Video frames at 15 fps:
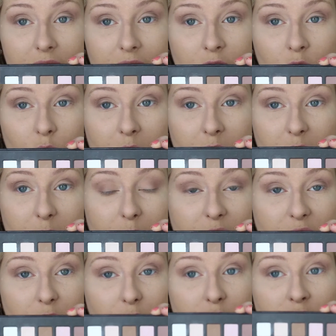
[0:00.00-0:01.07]
going to go in with
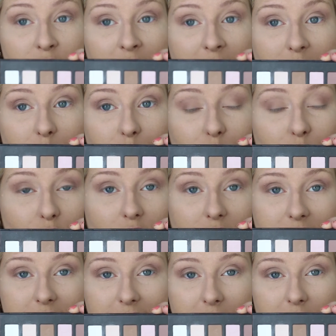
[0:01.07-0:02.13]
pewter and
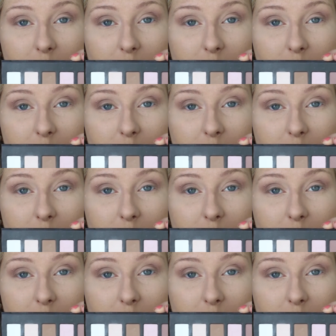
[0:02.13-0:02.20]
bronze here.